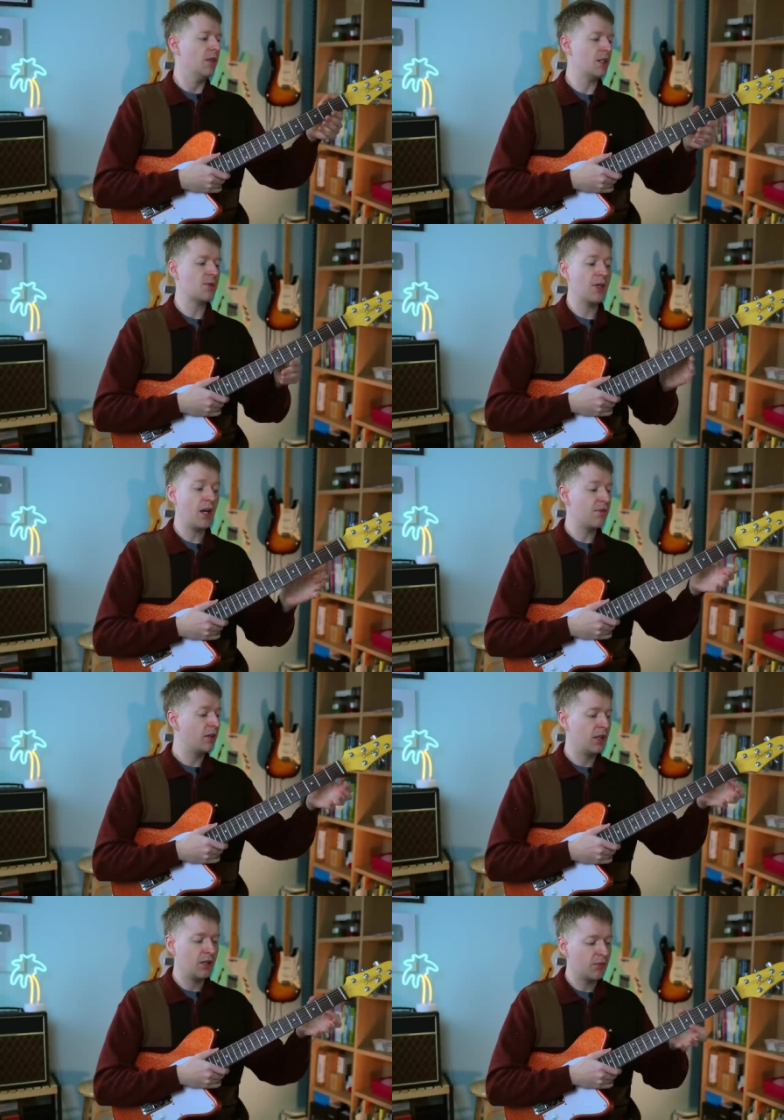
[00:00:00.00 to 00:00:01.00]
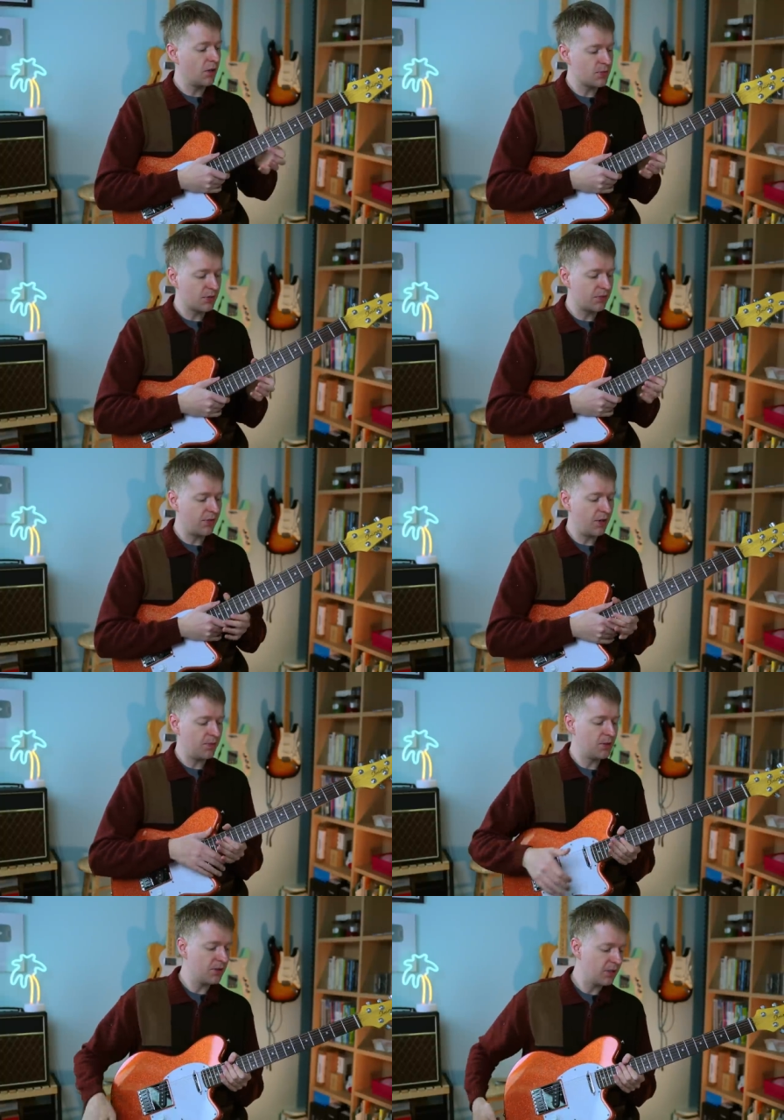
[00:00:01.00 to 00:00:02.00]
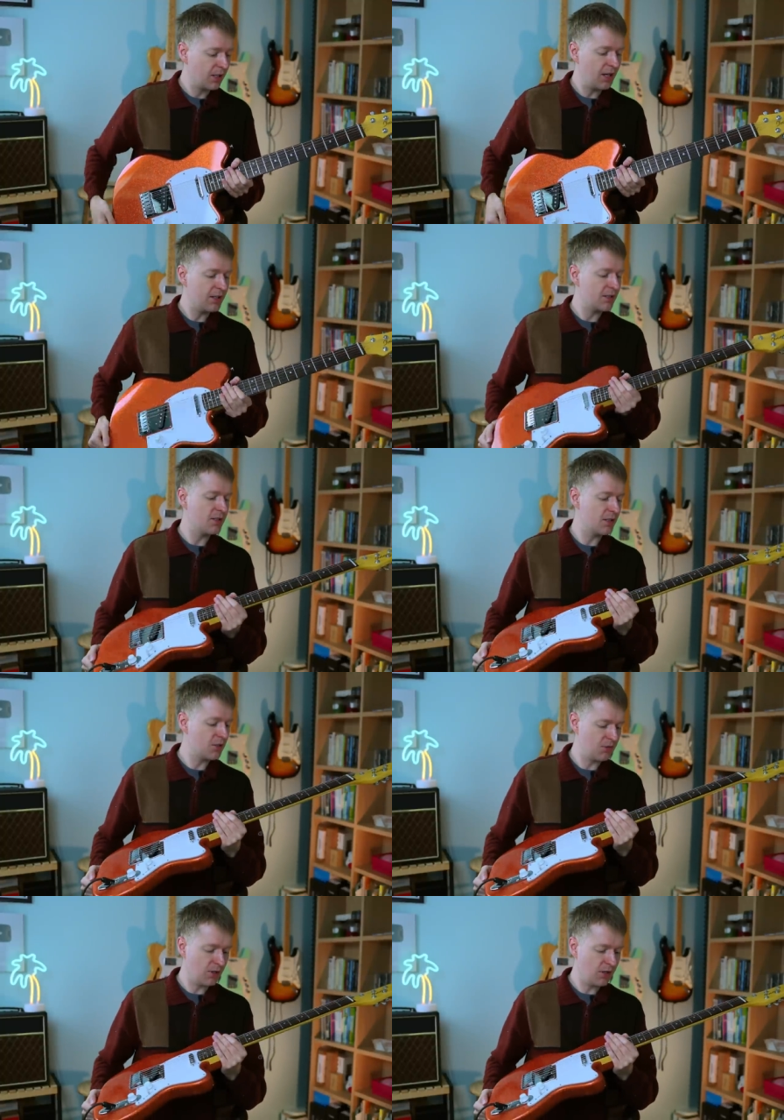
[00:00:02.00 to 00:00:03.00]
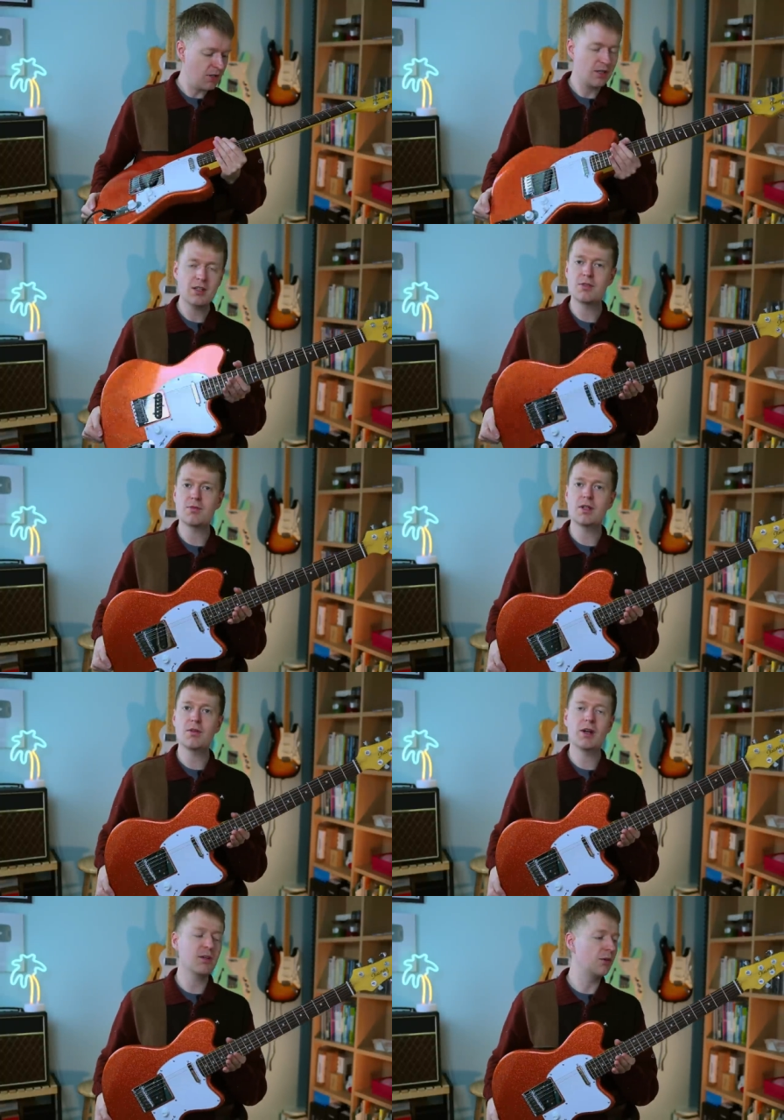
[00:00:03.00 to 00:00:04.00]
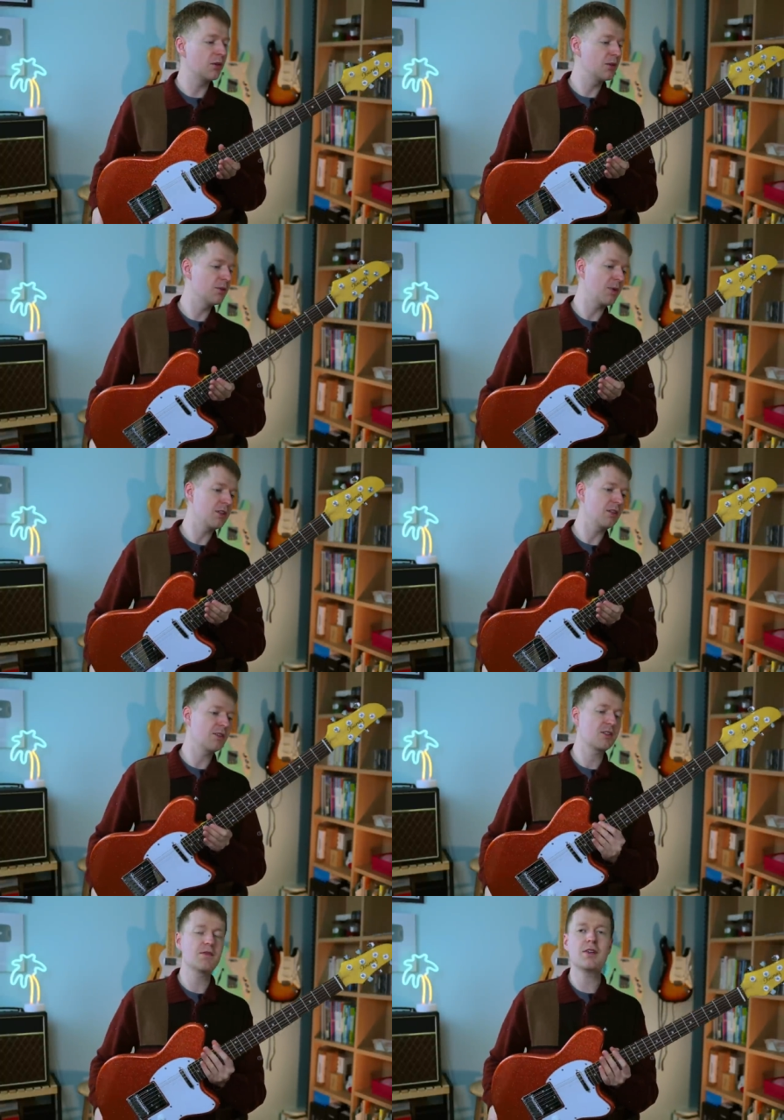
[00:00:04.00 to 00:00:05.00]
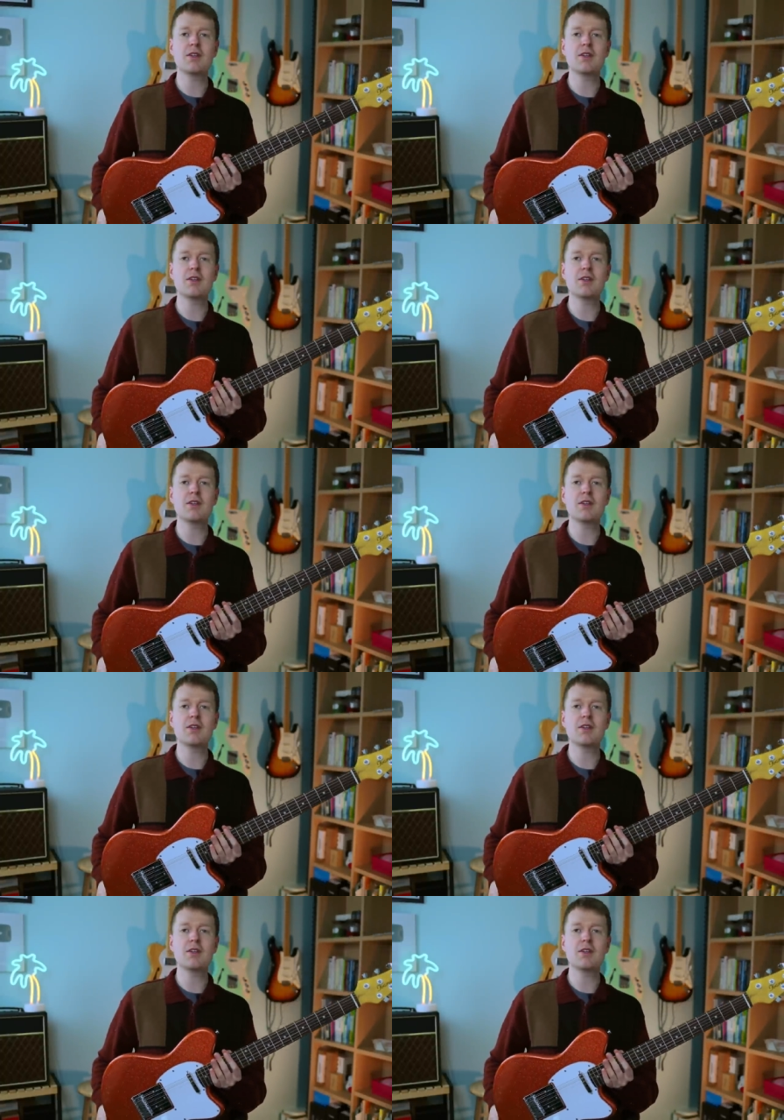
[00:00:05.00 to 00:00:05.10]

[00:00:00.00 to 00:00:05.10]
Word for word: Next we have a rosewood fretboard. Again, it's not dry, it's really well oiled by the looks of